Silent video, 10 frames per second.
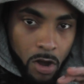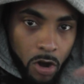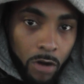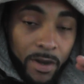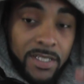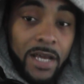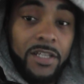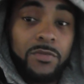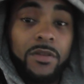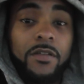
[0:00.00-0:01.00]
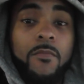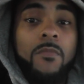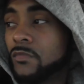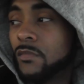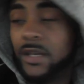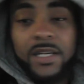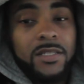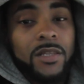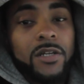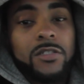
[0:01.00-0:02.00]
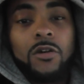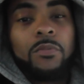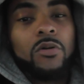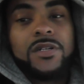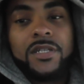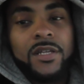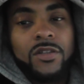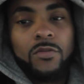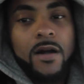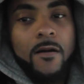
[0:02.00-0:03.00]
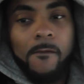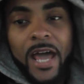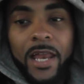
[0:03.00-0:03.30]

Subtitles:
always honest with them, because then there's no poison in the well.